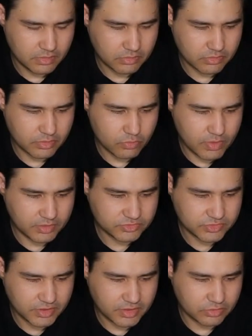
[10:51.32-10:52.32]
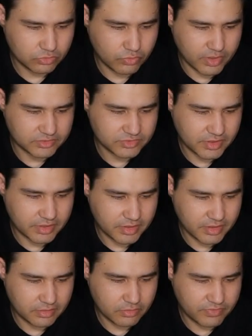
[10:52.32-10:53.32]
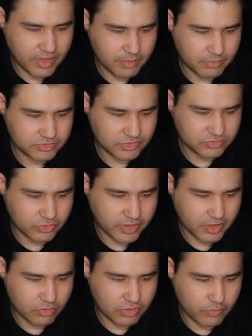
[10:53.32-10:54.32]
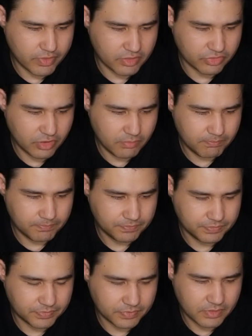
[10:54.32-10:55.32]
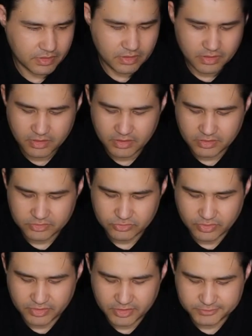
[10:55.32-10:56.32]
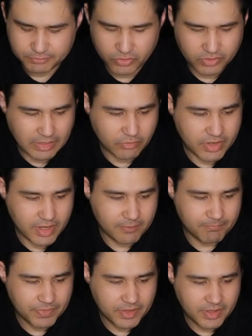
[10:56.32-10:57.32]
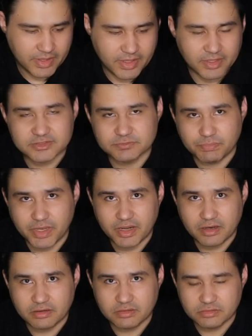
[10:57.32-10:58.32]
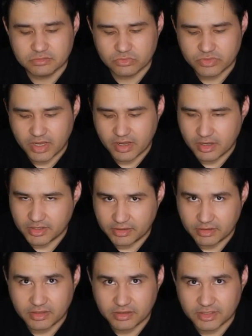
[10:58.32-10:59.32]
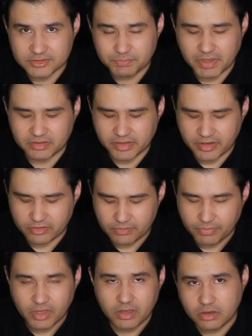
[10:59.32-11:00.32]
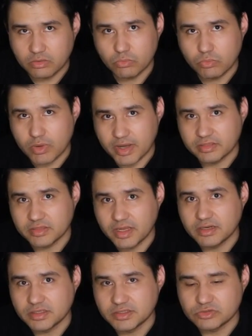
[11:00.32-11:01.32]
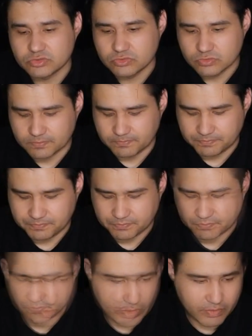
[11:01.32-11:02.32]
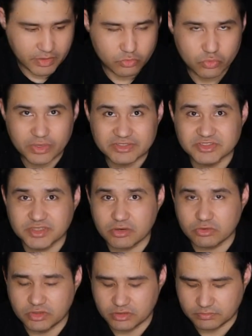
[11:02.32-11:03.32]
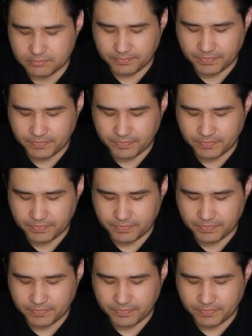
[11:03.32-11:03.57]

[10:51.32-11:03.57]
Cut it once and twice, and at the 10 of diamonds is already all the way on top. So at this point, I'm gonna explain to the spectator what they need to do. So I'm gonna do a second deal,